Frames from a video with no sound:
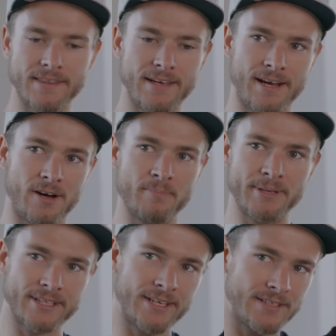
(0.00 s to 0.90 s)
and then our
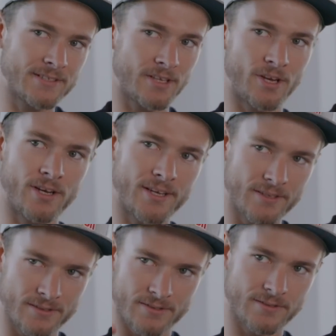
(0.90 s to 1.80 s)
ability slowly
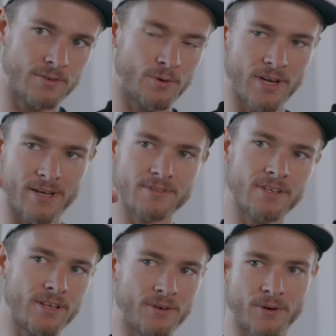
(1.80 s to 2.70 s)
caught up,
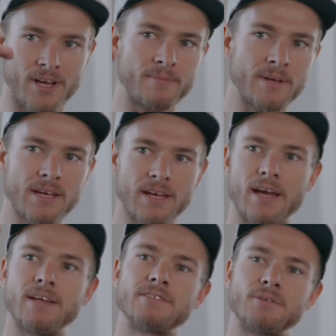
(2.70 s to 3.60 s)
slowly yeah. caught up
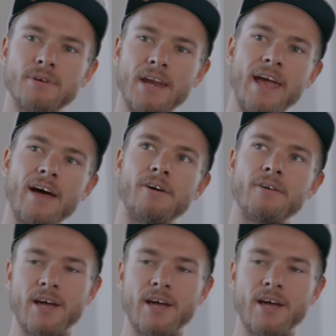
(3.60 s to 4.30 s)
until now.